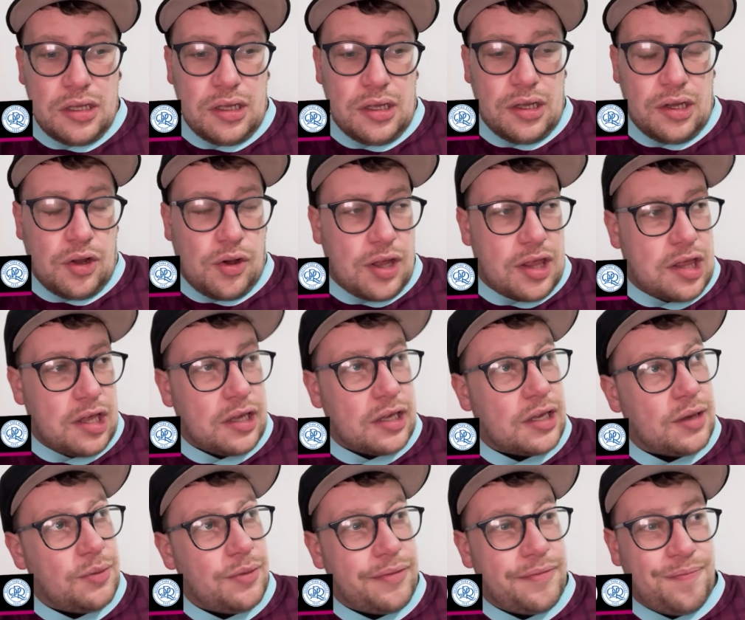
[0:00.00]
You know, I
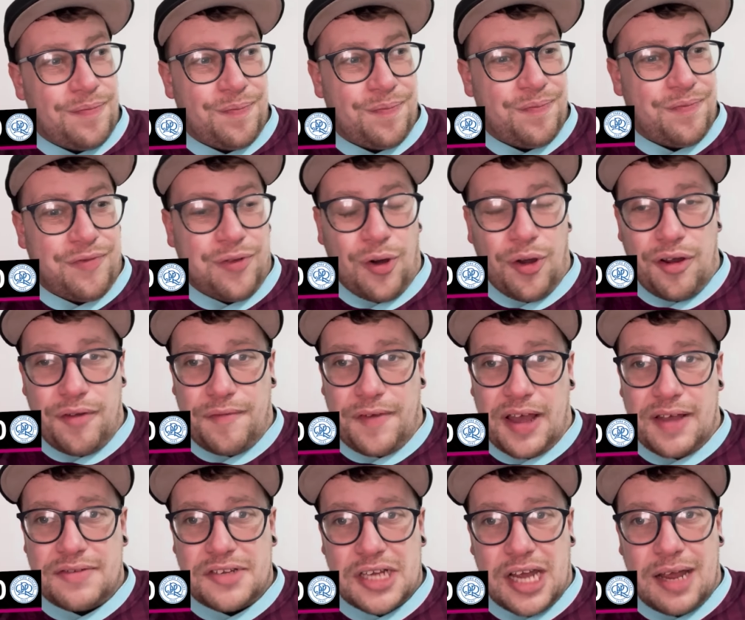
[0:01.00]
think it was four or
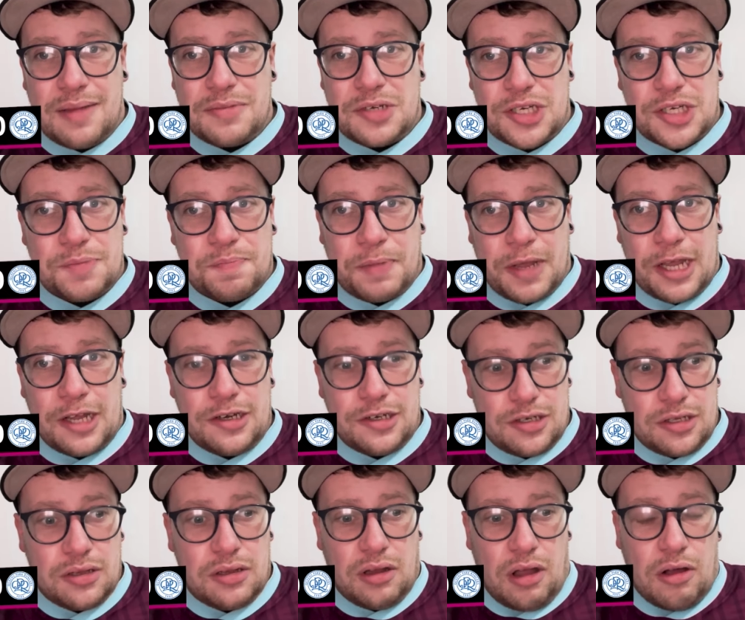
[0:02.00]
five times he's pinged
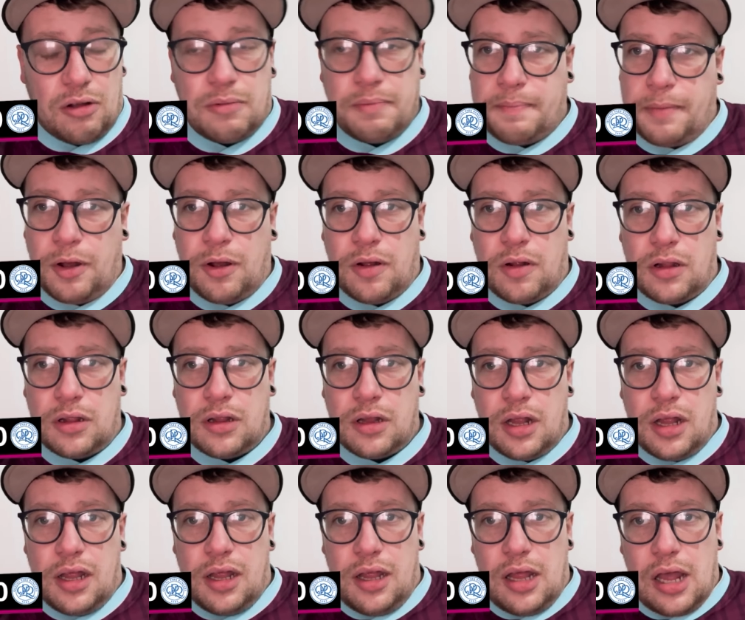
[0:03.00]
a long ball
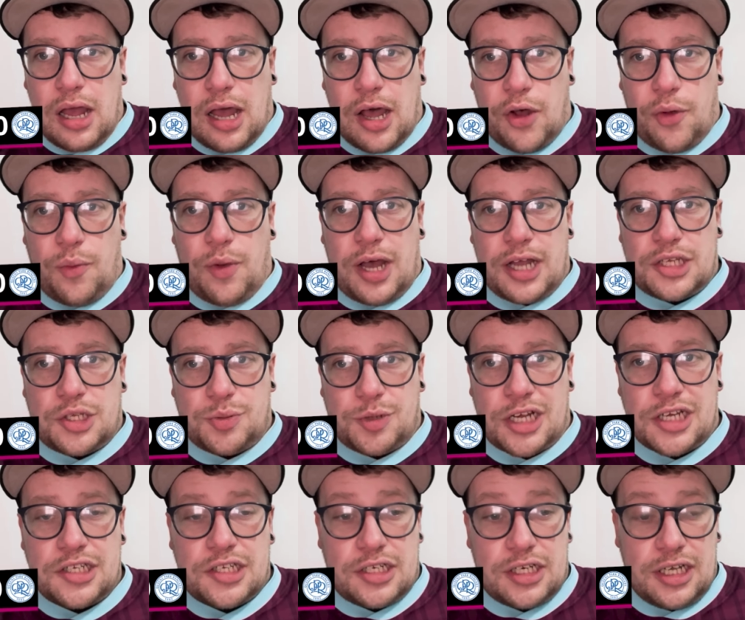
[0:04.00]
out wide to
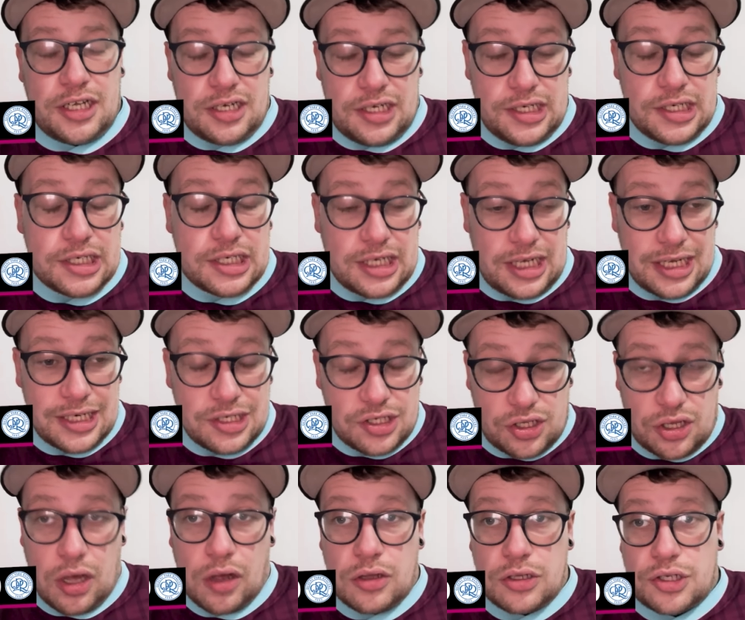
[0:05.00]
Anthony, and it's
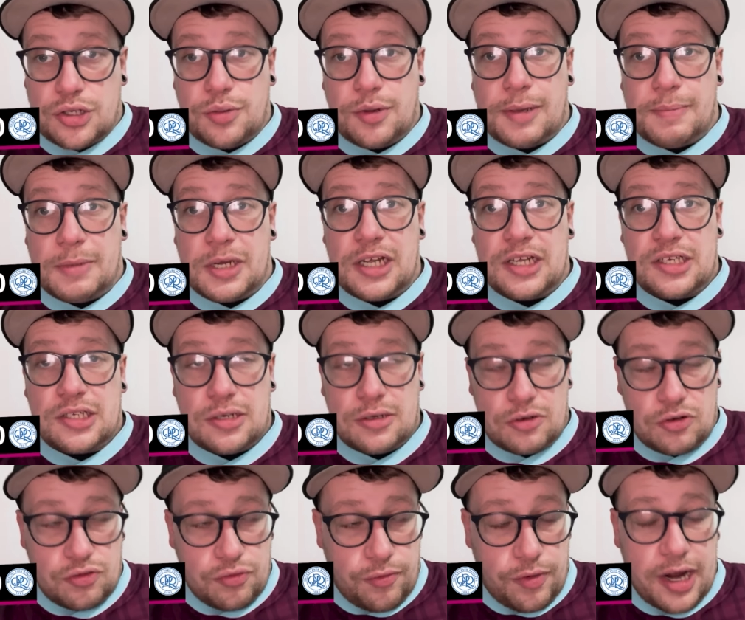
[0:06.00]
got to him, and it's a
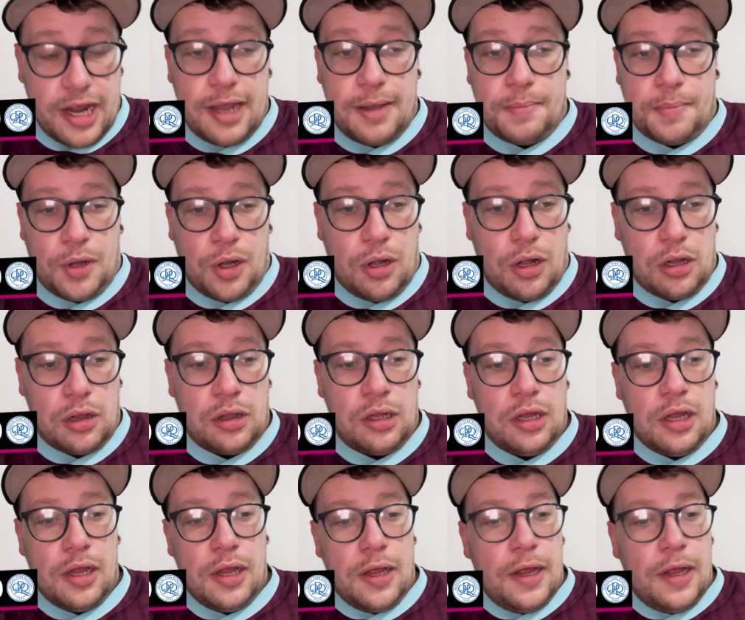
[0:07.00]
great ball.